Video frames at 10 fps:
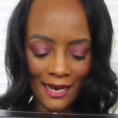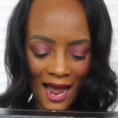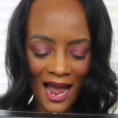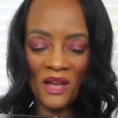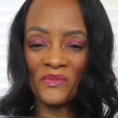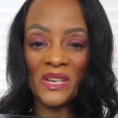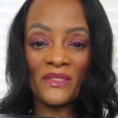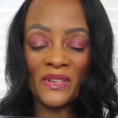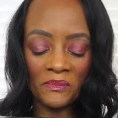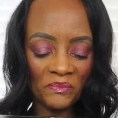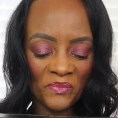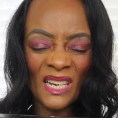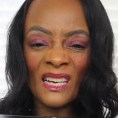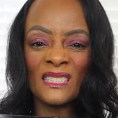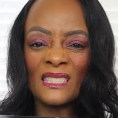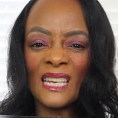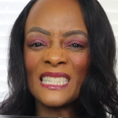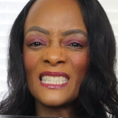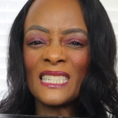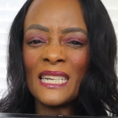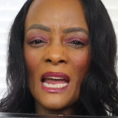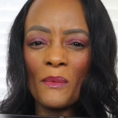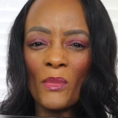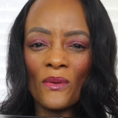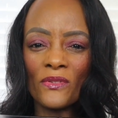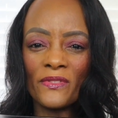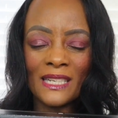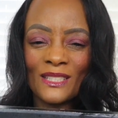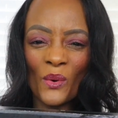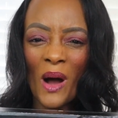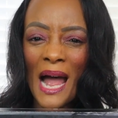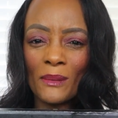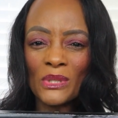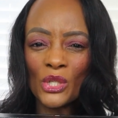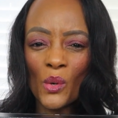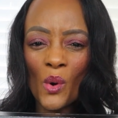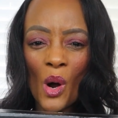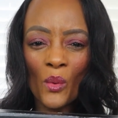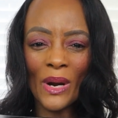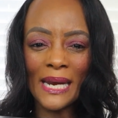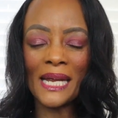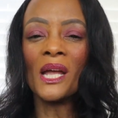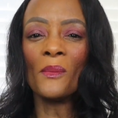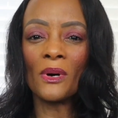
I haven't even slice the tape off of it, so I am so ready.